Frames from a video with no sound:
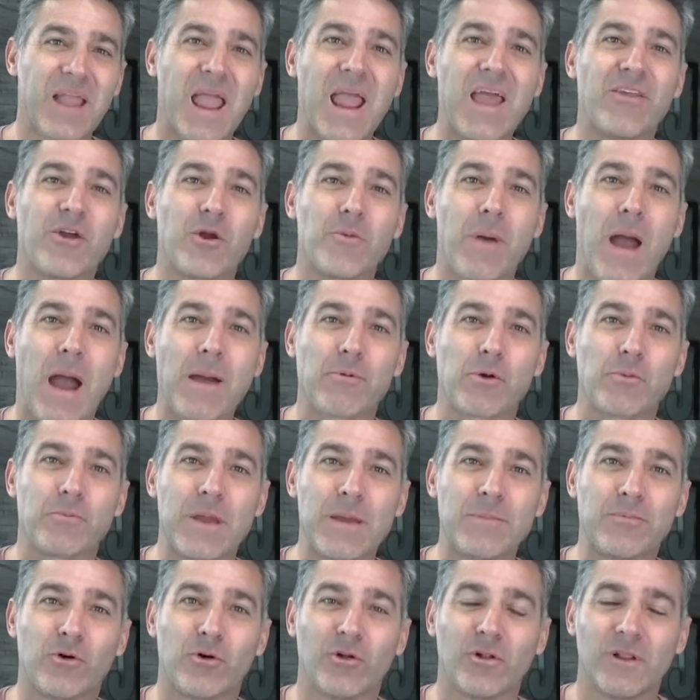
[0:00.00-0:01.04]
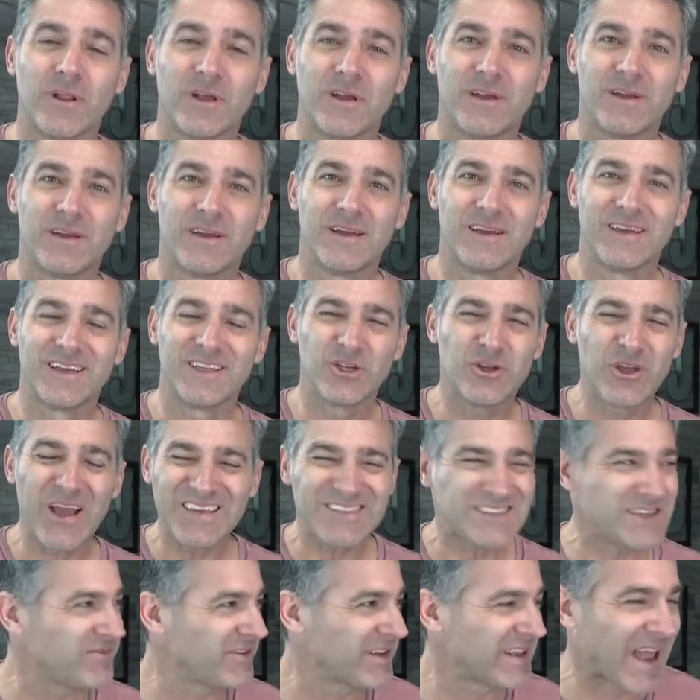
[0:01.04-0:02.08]
Hey there, Papper people. Do you
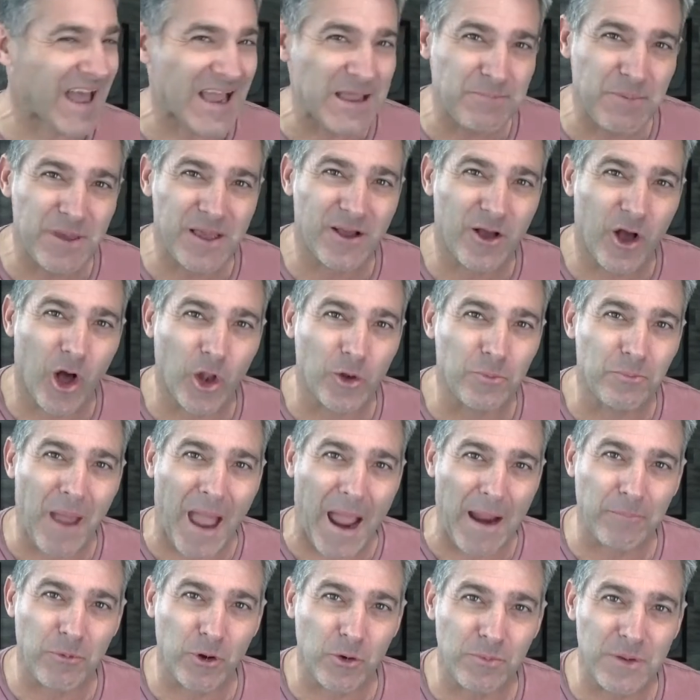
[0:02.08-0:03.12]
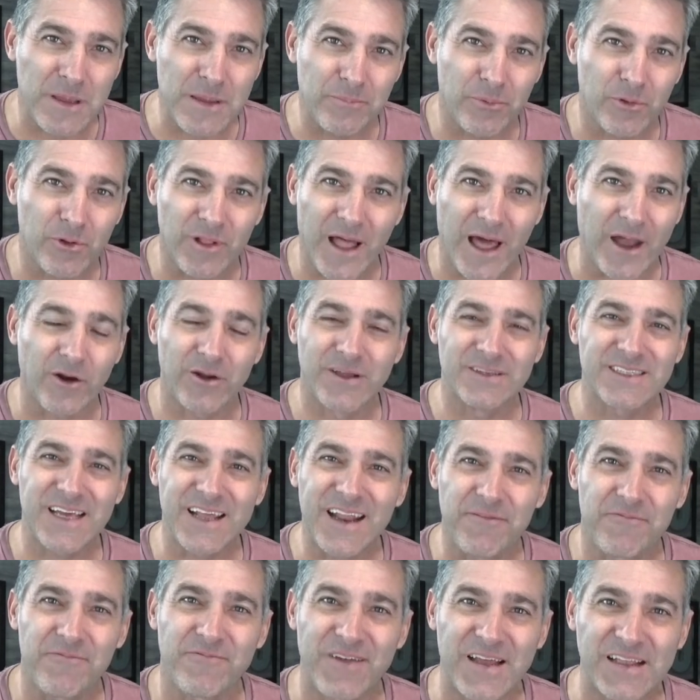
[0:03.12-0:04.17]
guys even like being called Papper people? I don't, is that
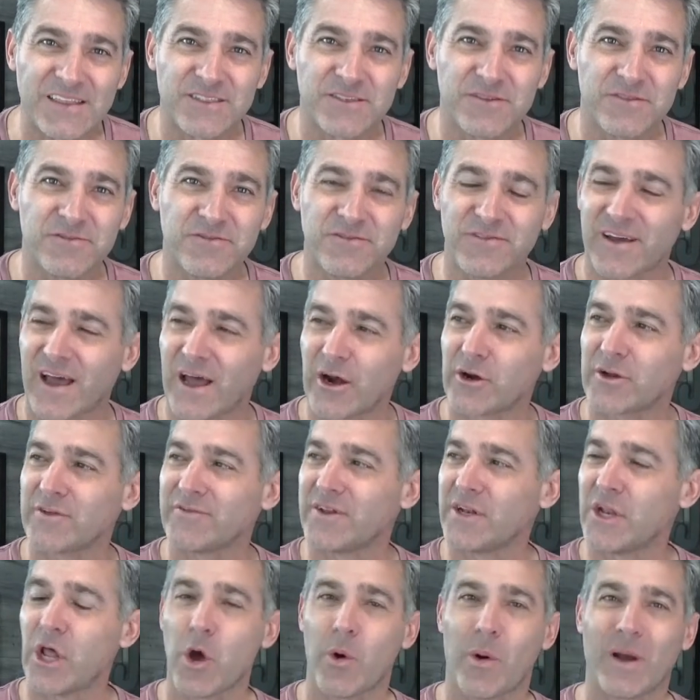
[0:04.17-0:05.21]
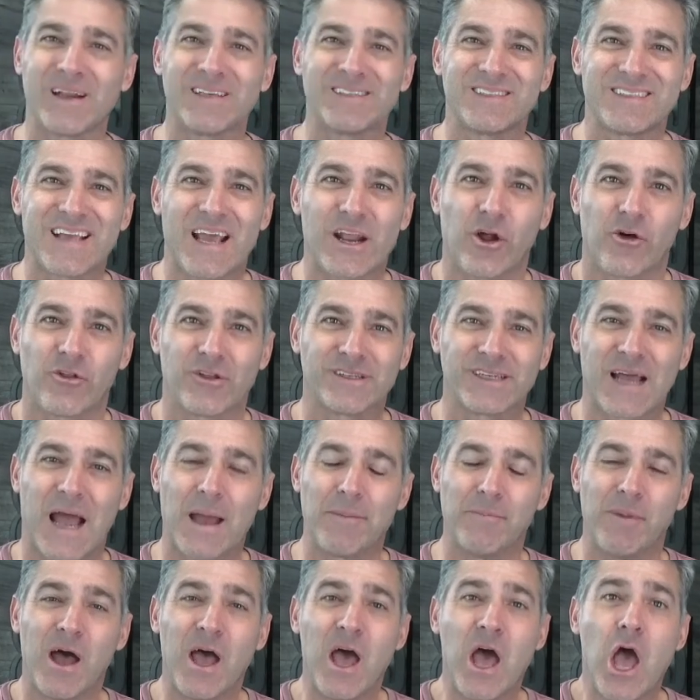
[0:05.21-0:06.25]
offensive? I don't even know. I just say it all the
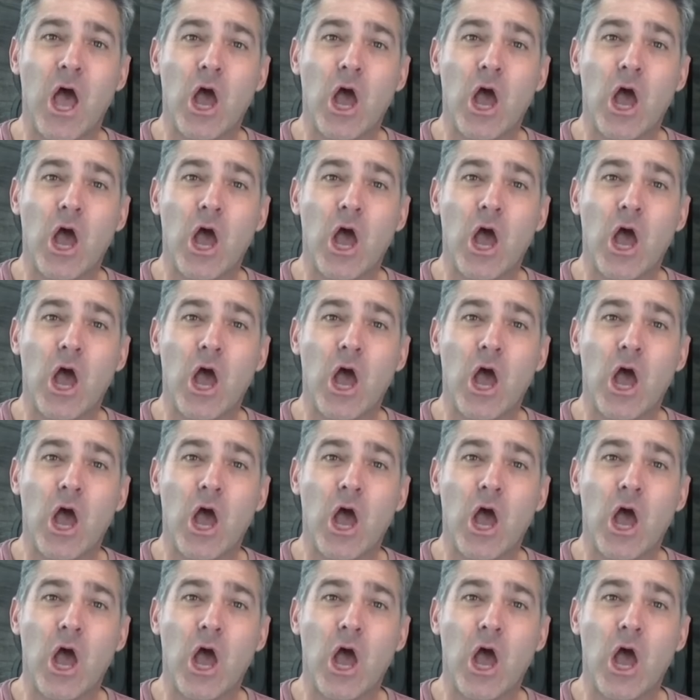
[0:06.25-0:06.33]
time.